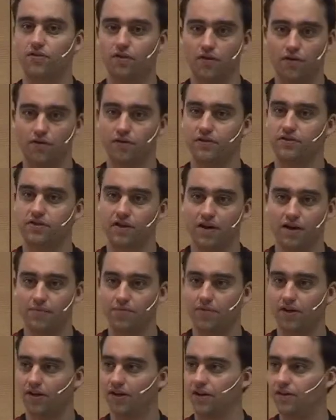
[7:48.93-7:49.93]
all the
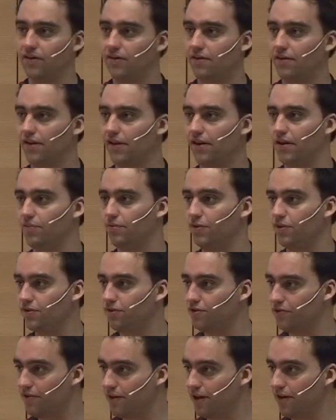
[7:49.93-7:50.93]
time again and again
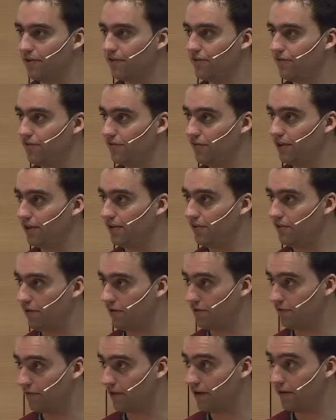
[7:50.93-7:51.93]
because that's really
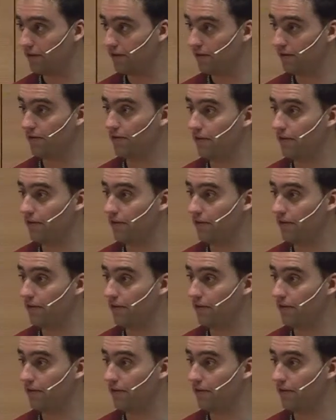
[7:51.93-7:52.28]
not fun and